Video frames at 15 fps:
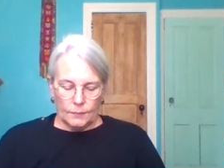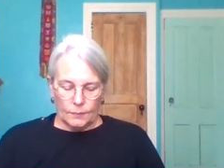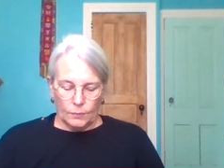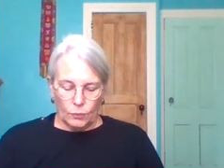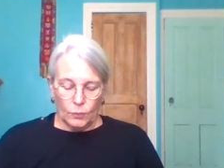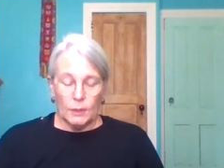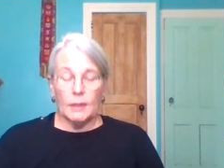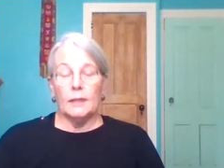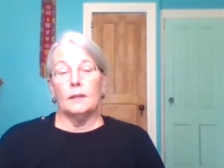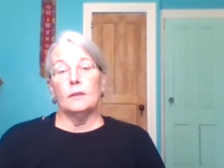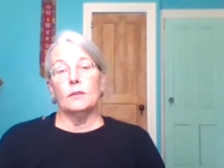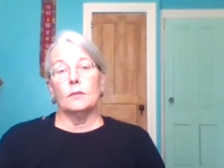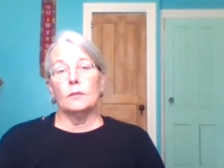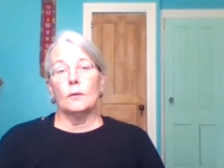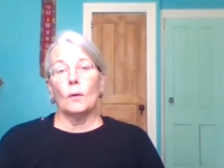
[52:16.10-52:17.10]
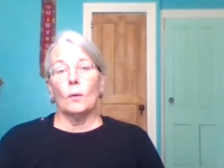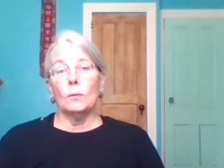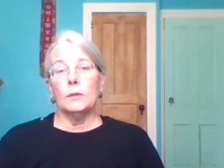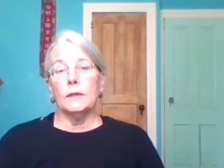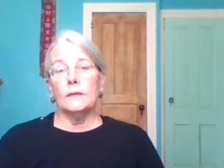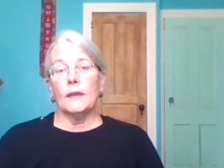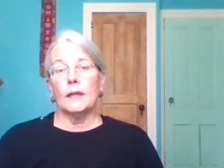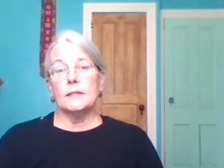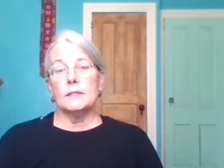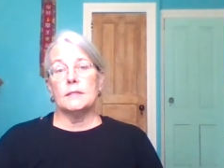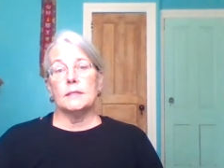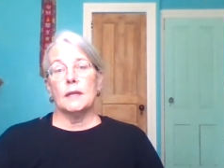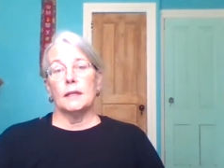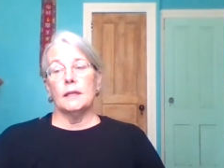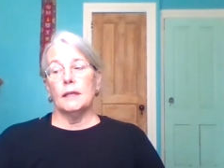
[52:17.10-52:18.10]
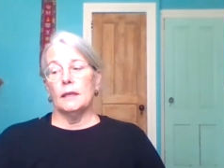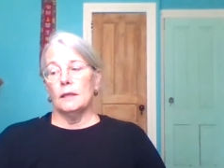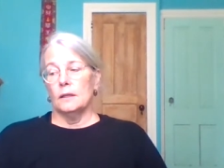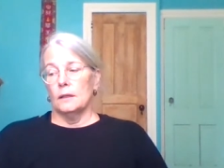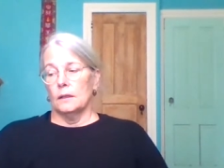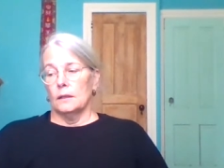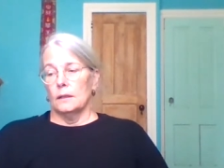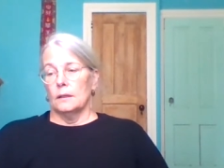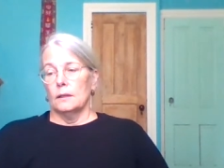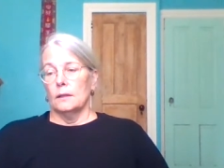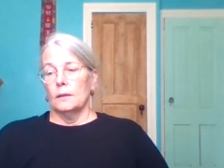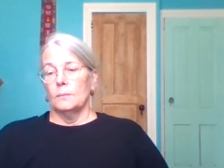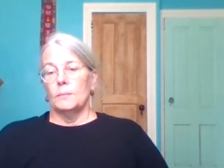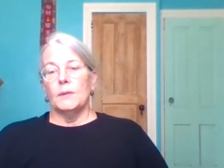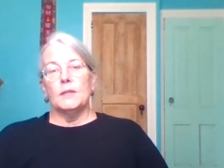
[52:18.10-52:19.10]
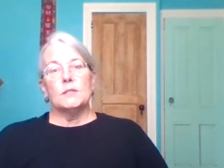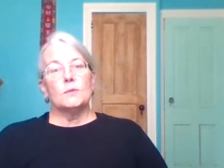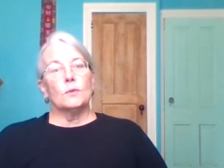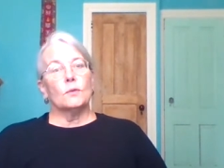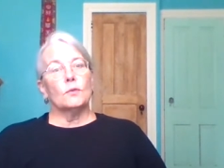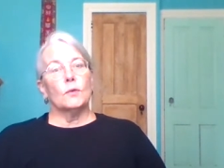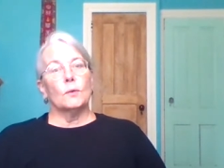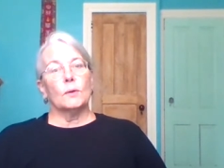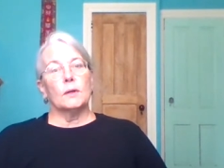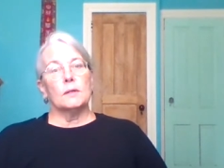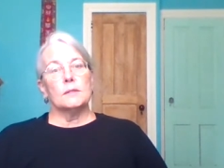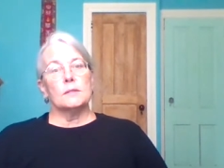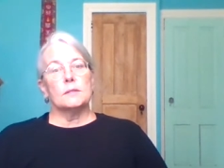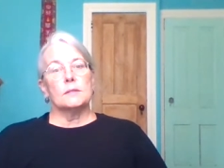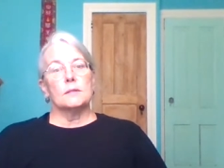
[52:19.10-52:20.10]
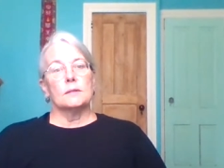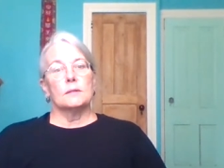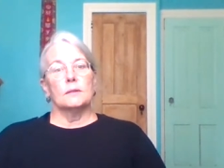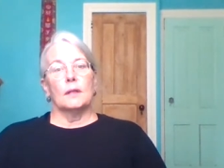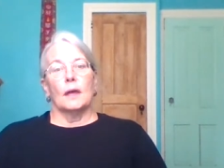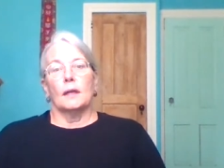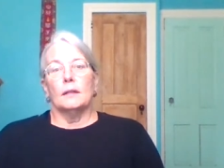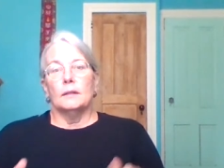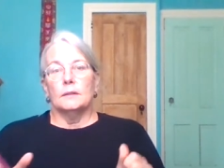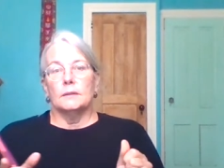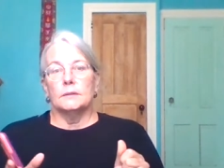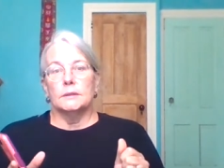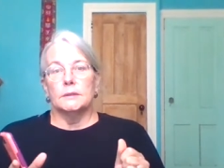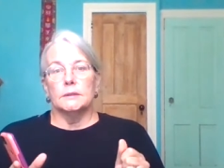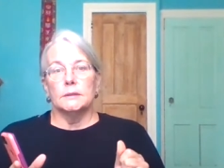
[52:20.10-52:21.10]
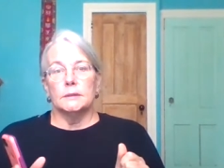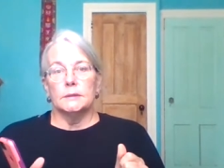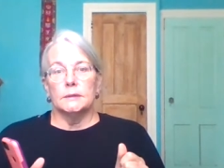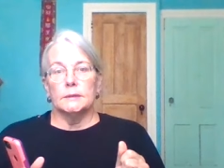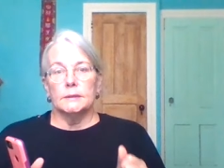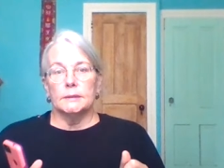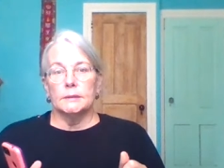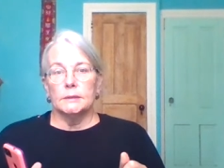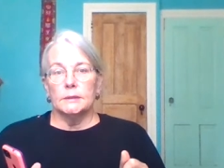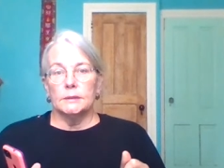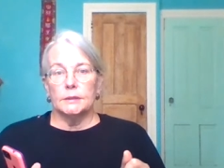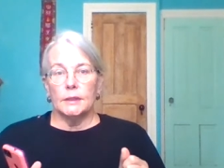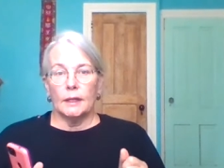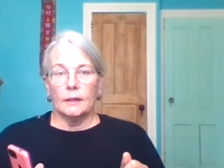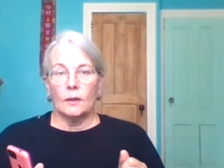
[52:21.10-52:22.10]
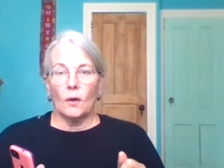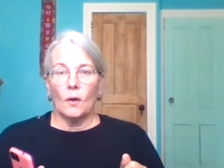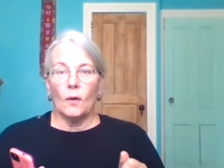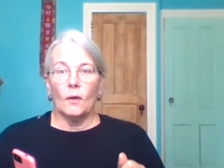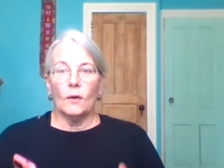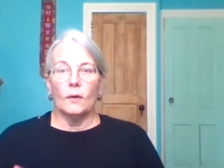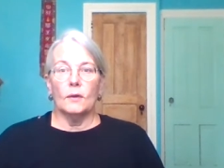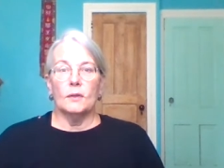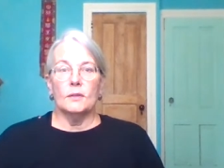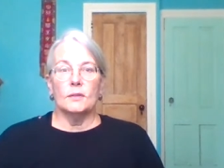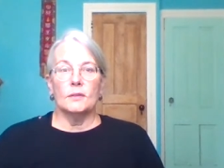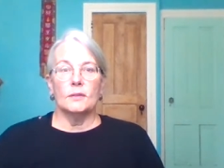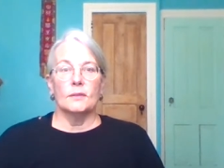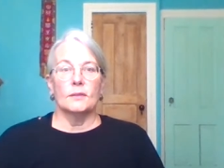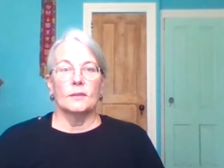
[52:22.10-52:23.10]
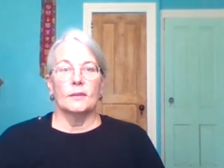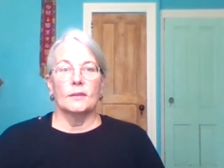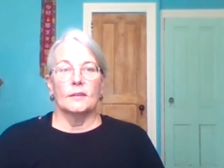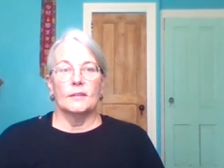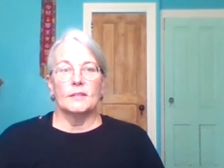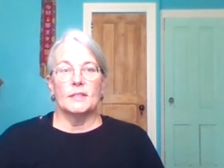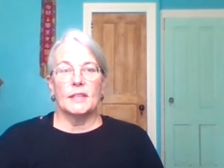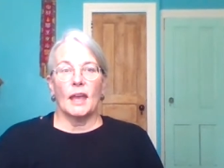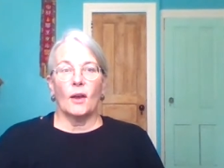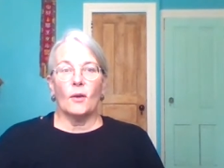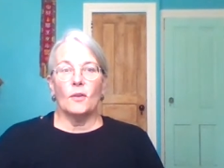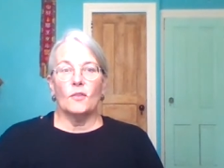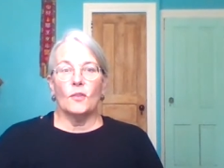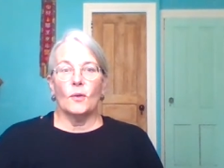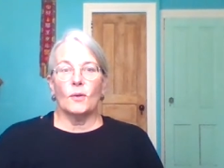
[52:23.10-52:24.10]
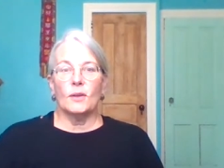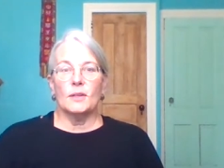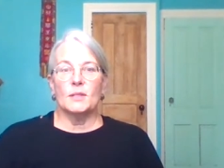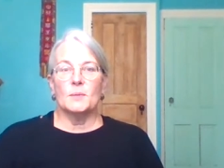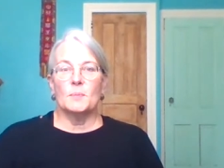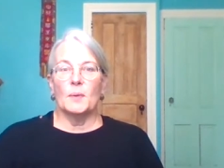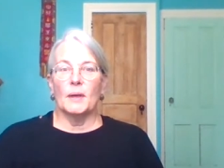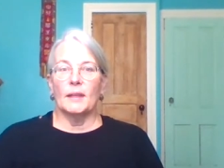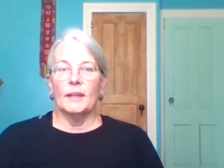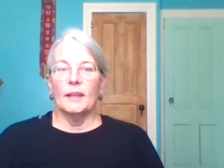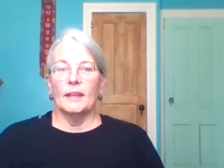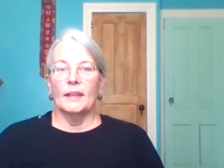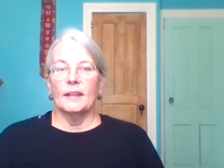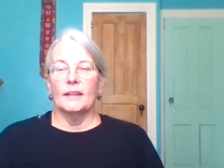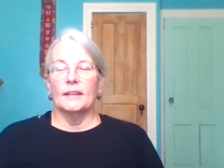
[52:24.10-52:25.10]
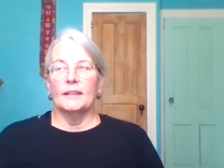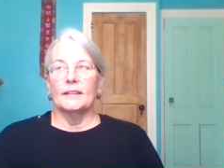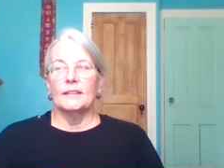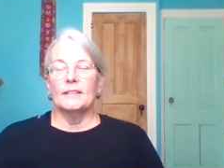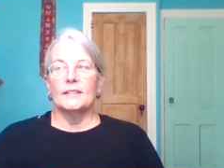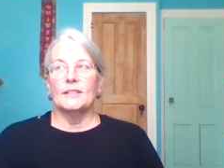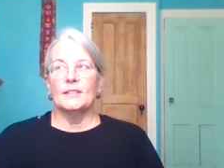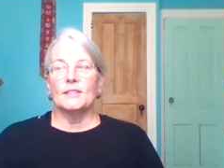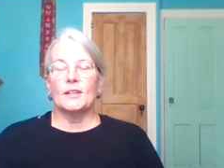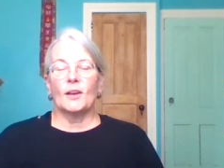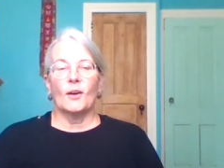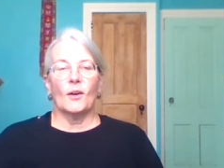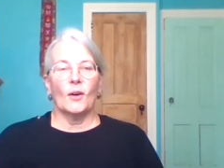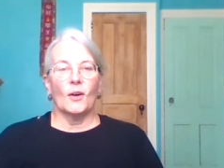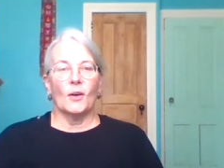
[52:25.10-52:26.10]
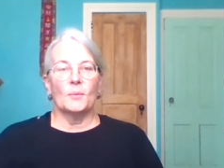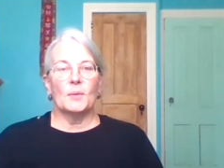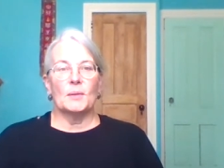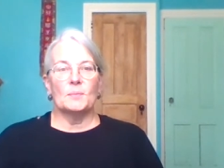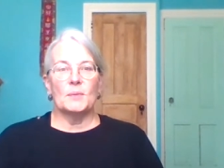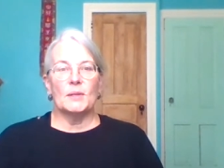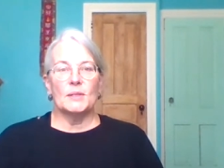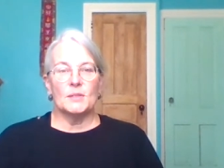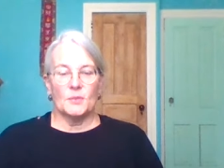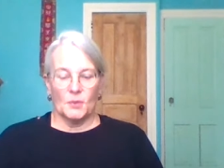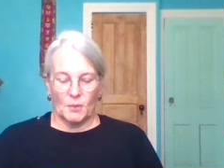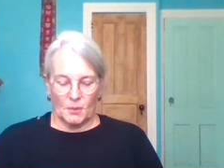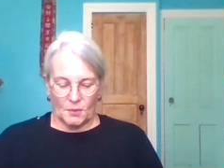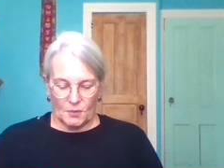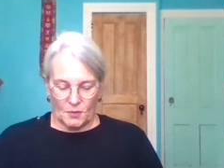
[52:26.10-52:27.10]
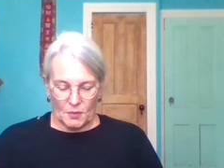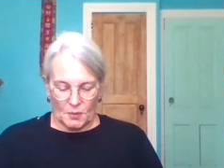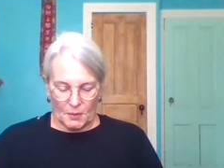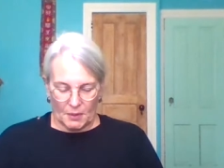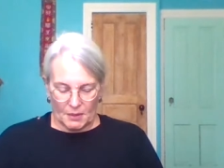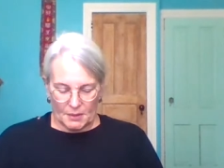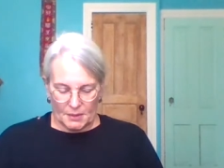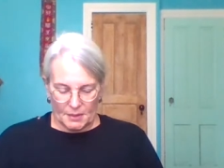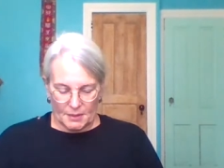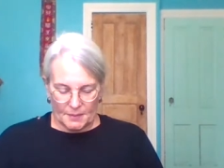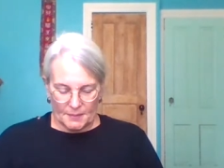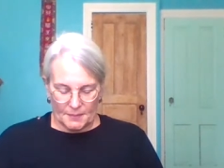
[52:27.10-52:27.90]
Breathe, holding that steady, peaceful focus, not hard, scary focus, but just a calm and peaceful focus.